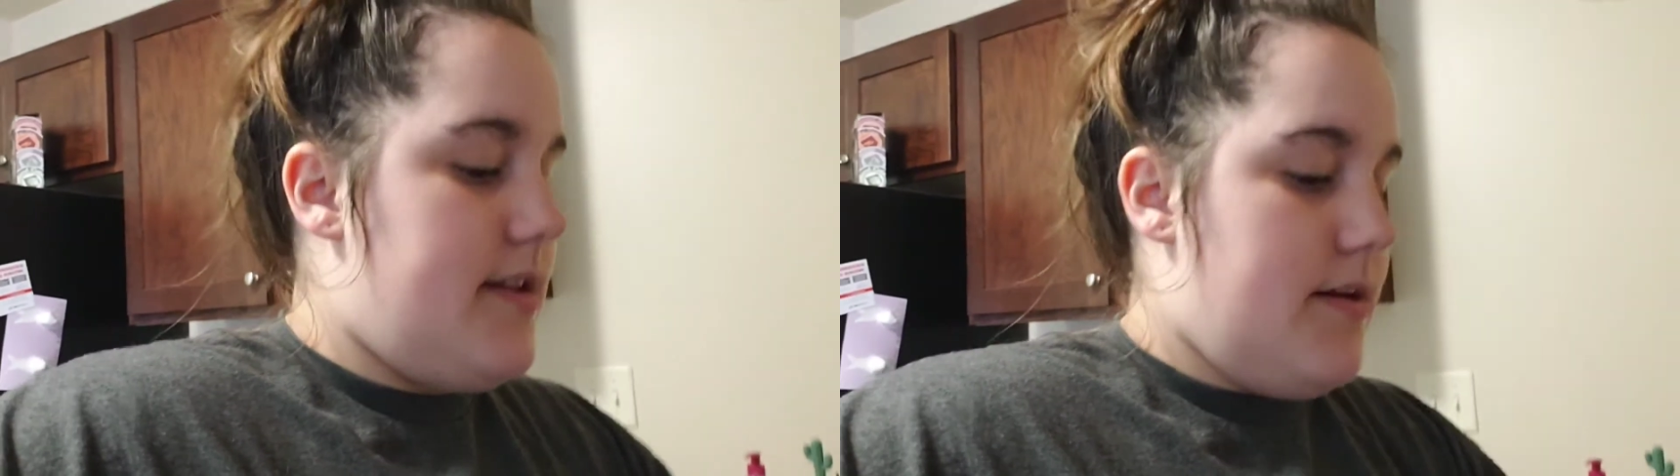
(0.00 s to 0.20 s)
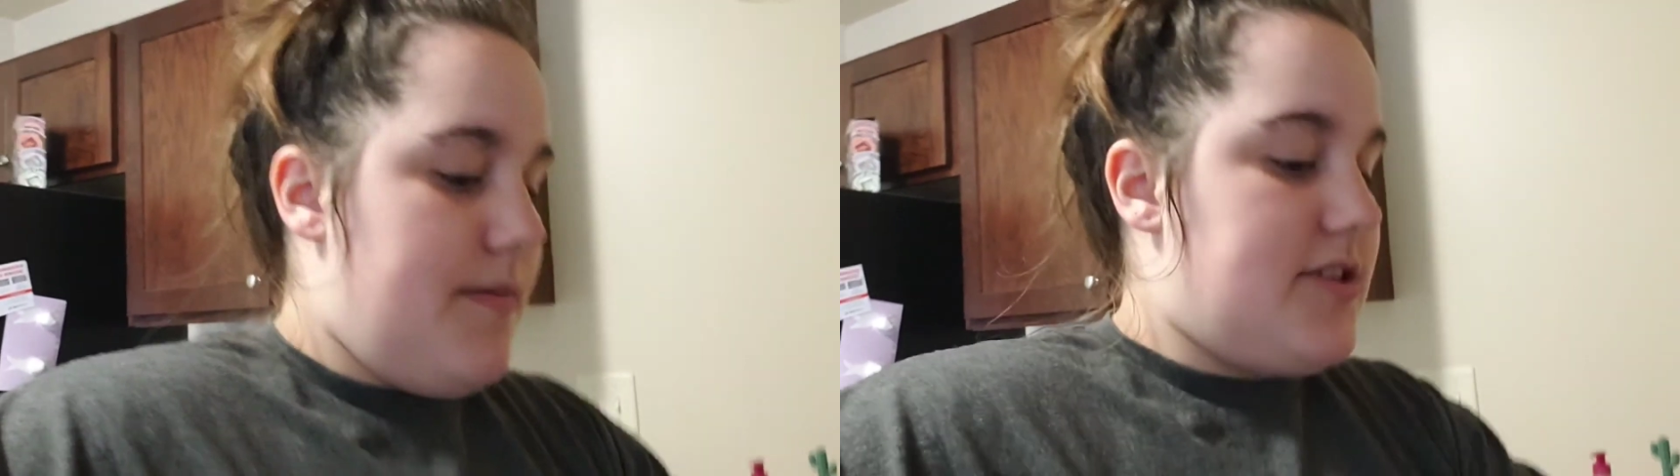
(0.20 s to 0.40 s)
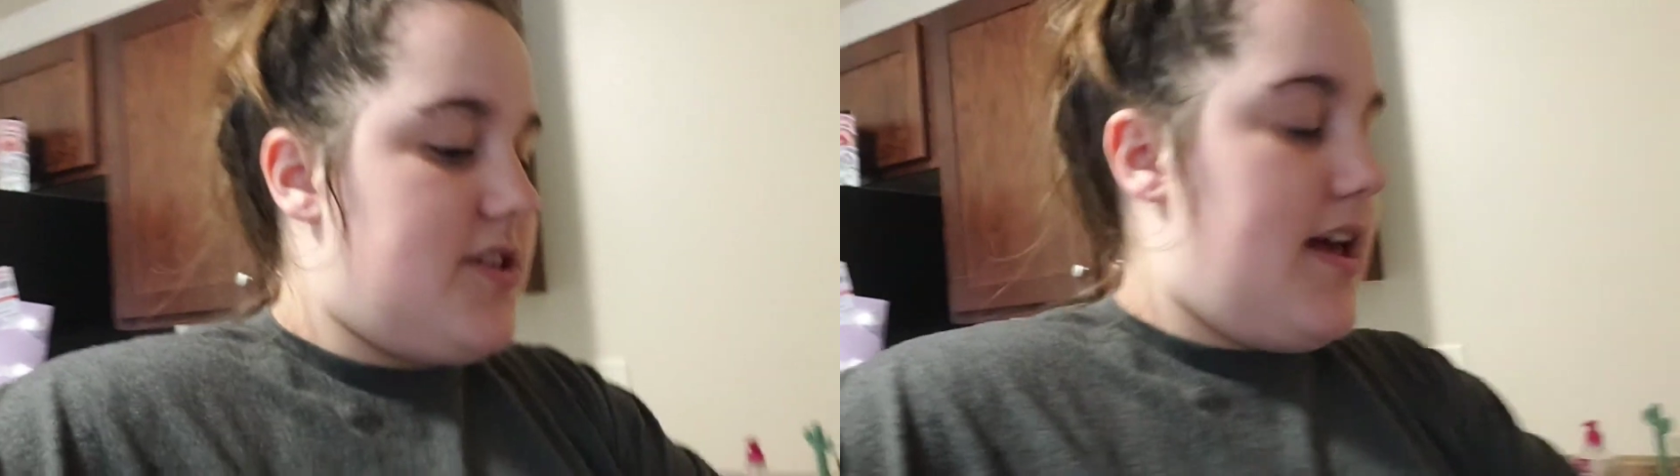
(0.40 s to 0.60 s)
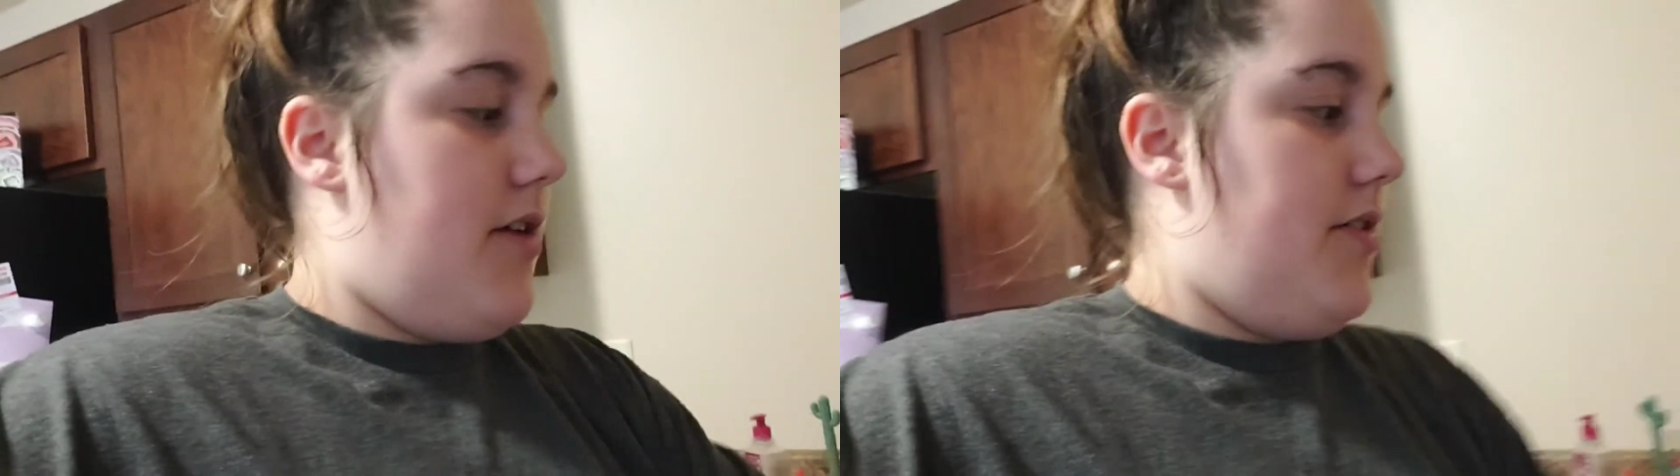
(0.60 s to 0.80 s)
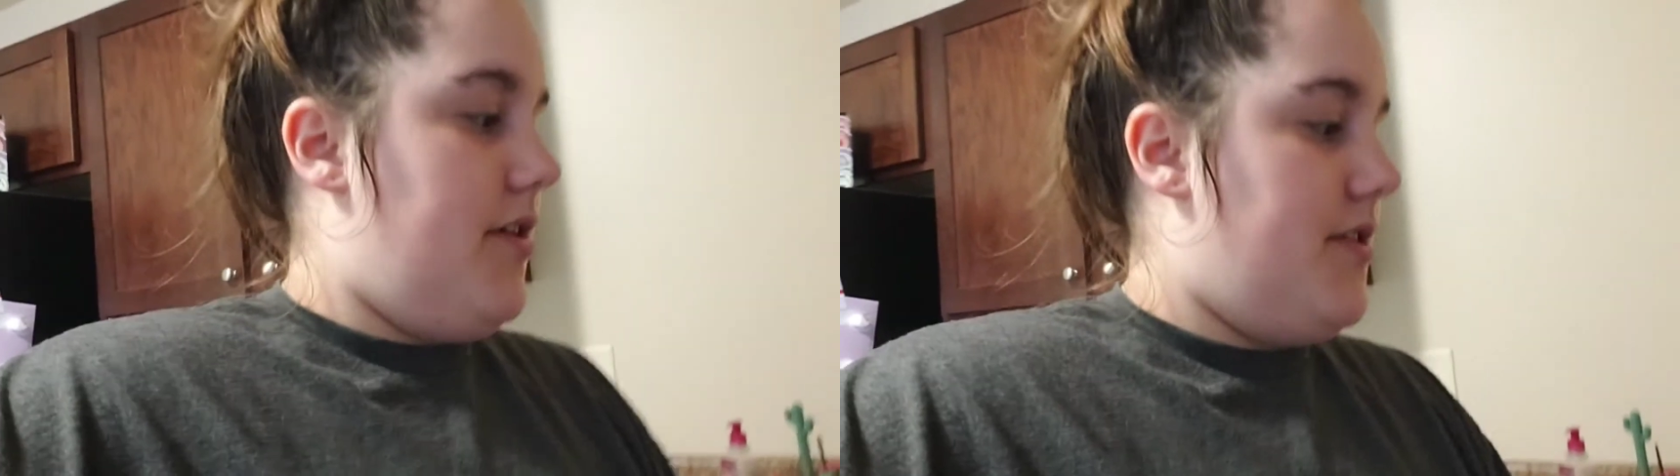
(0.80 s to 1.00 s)
didn't mention that
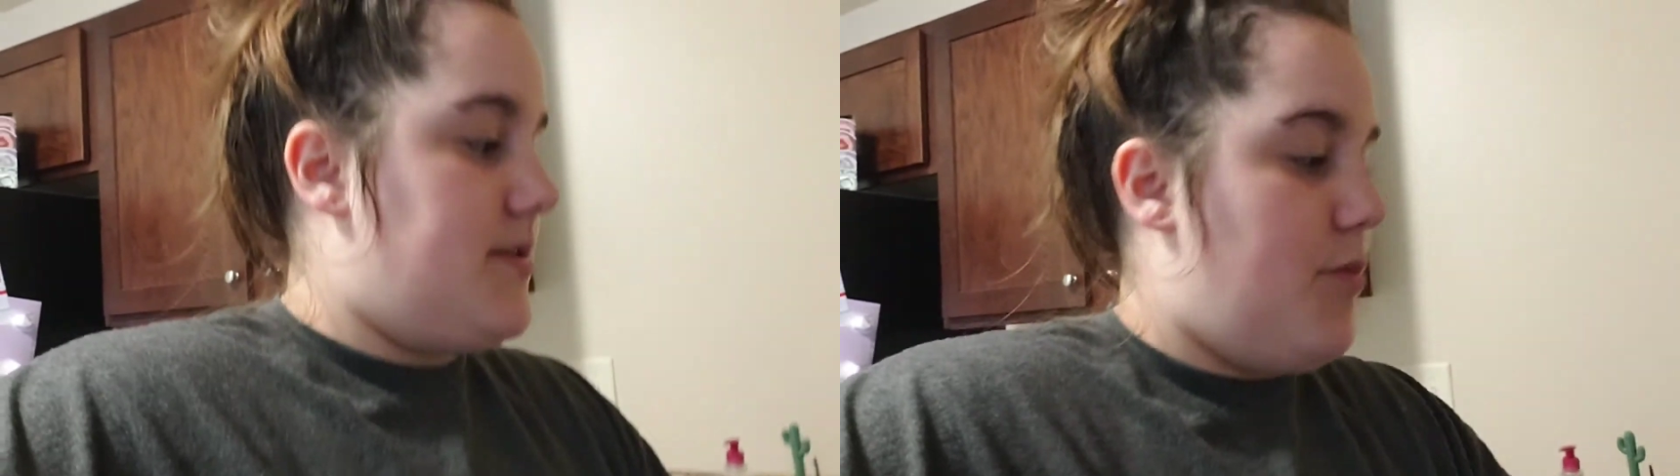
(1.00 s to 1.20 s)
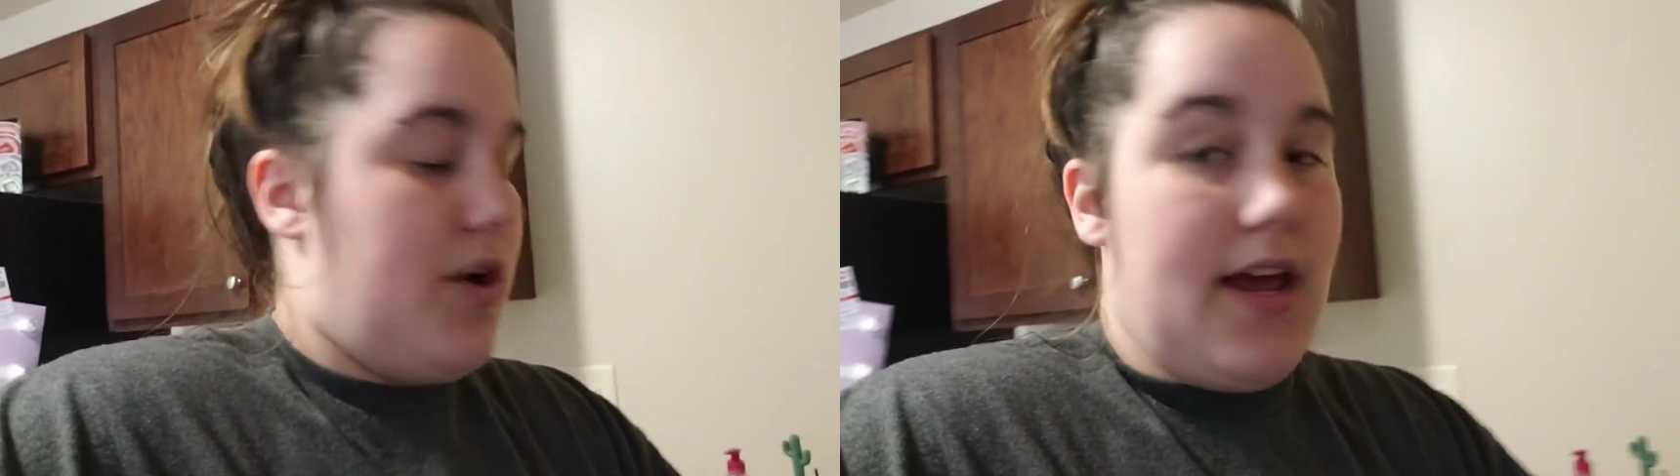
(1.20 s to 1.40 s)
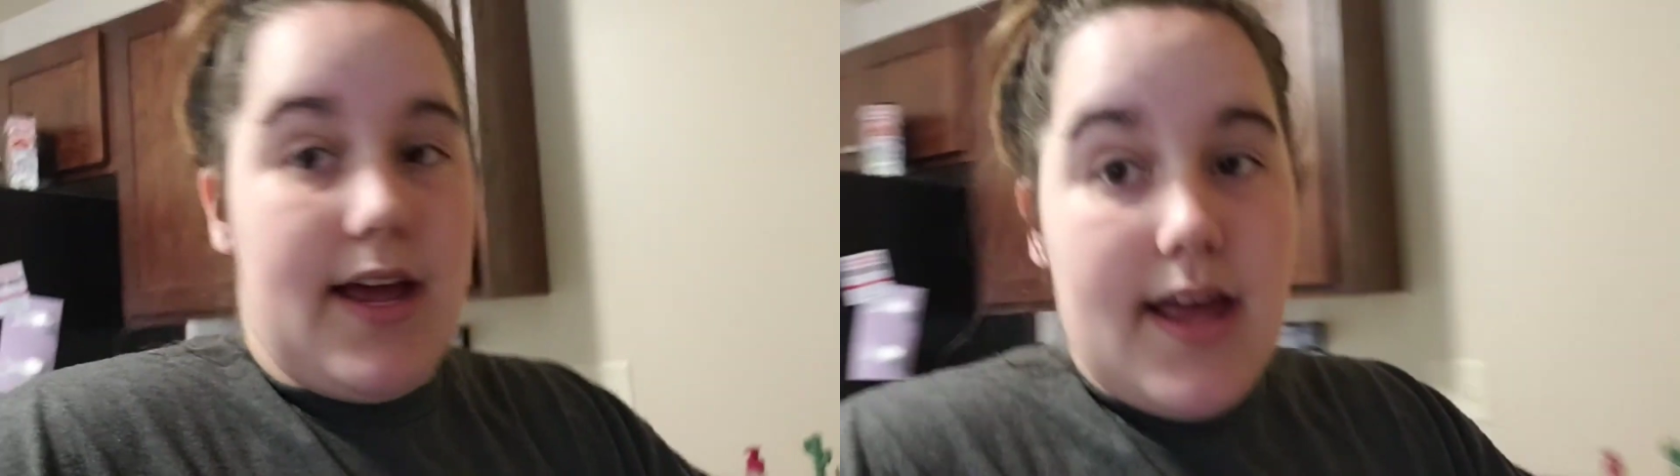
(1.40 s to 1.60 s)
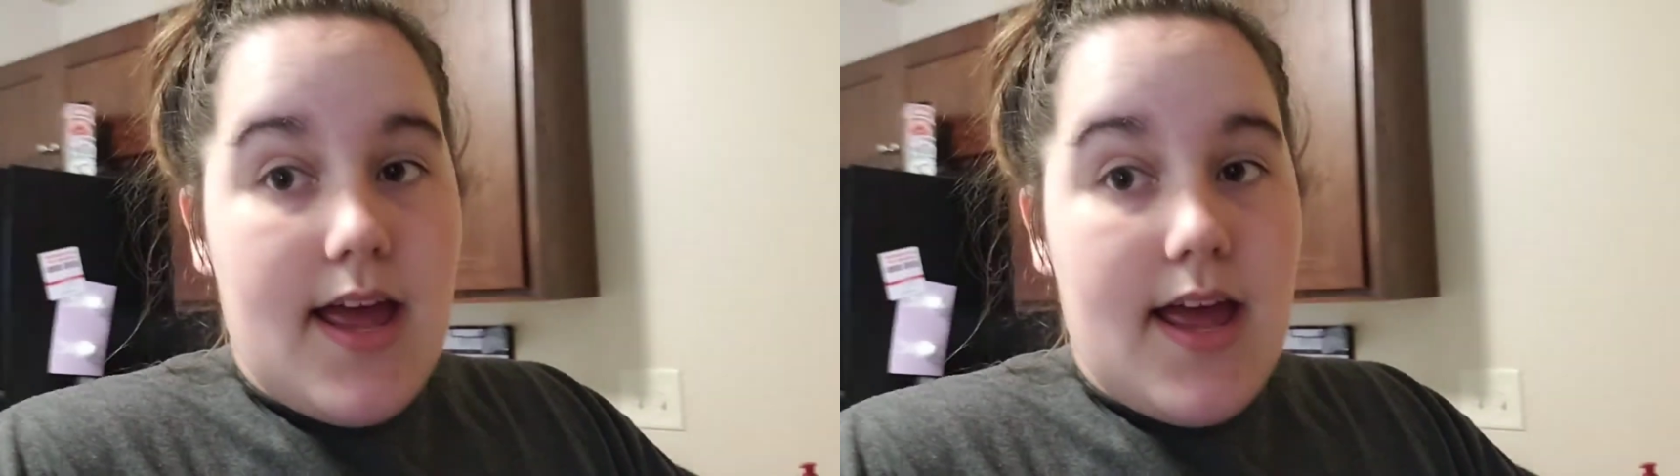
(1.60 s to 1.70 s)
earlier this morning.